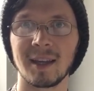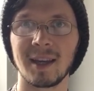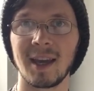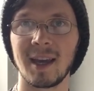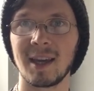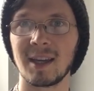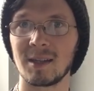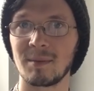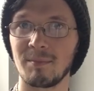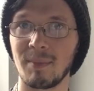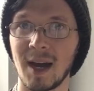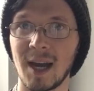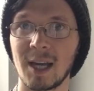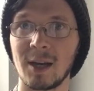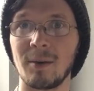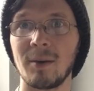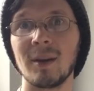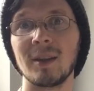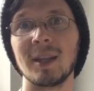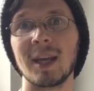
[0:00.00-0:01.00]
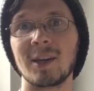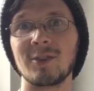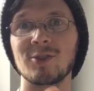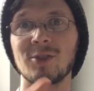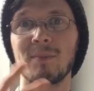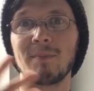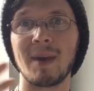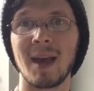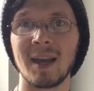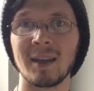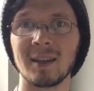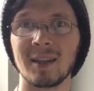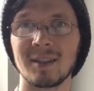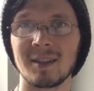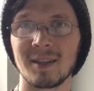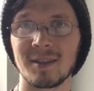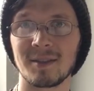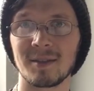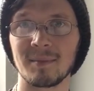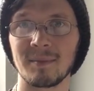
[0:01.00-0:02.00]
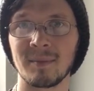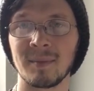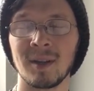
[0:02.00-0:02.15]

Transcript: and bioelectromagnetism,